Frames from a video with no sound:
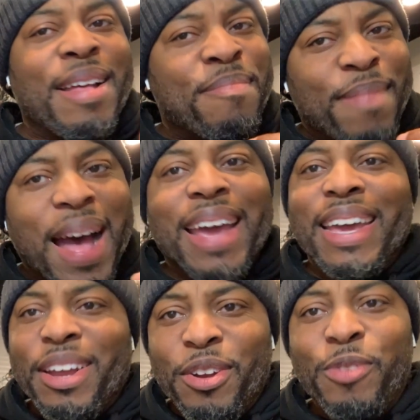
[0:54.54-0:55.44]
my
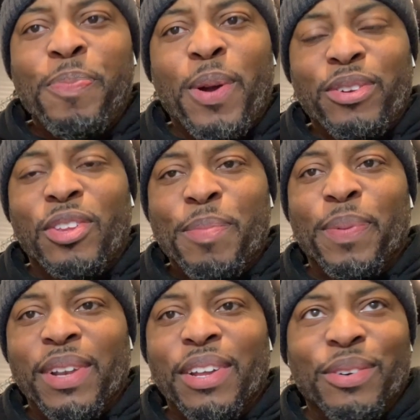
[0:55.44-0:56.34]
ears perked up a
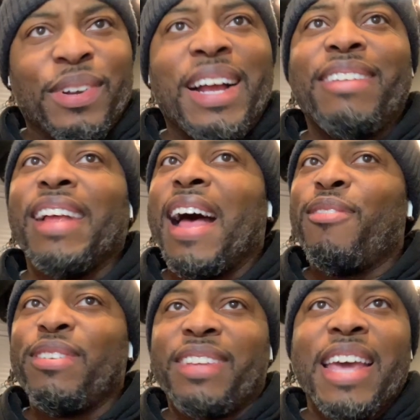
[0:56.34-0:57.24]
little. I
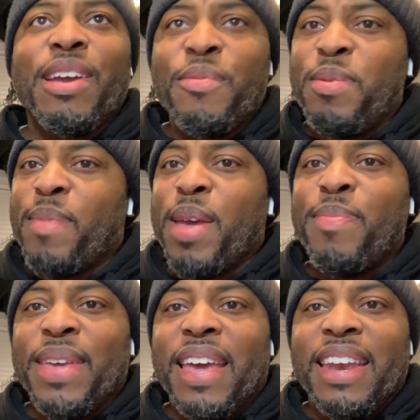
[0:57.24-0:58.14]
was thinking we may
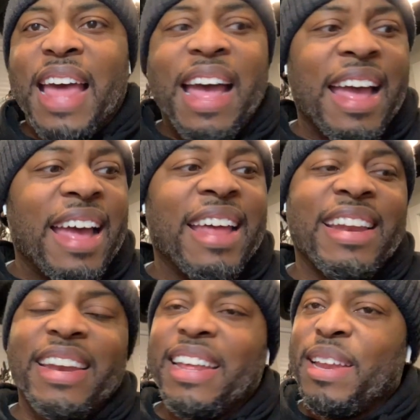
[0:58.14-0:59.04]
be at nine
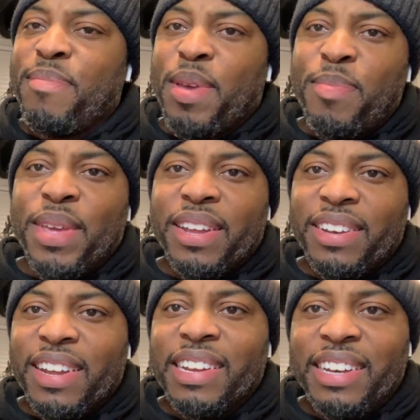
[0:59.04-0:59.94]
and then it may be a
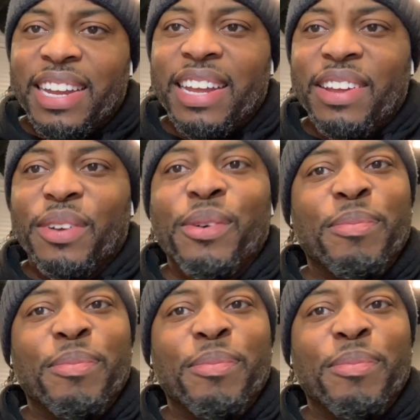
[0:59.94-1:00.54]
done deal.